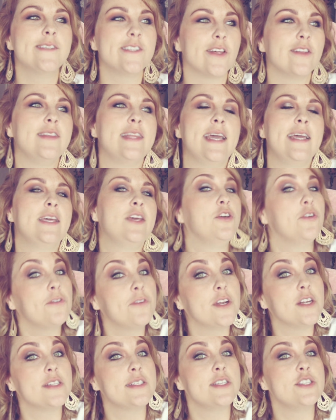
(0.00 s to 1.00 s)
So thank you
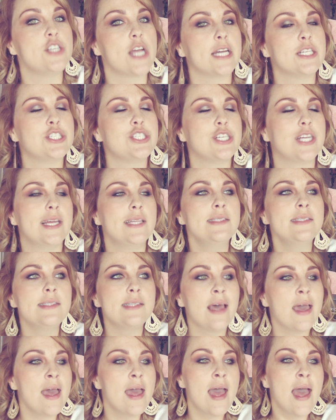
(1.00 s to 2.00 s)
for your
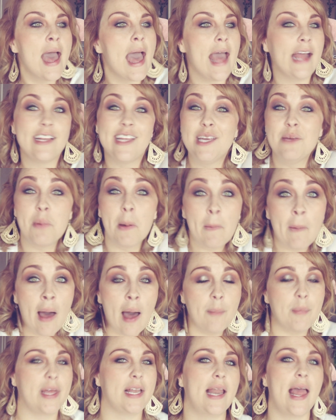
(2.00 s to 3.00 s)
suggestions, and keep them
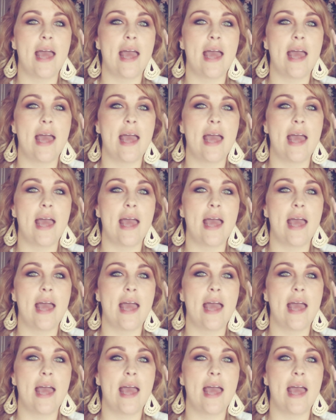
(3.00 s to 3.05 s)
coming.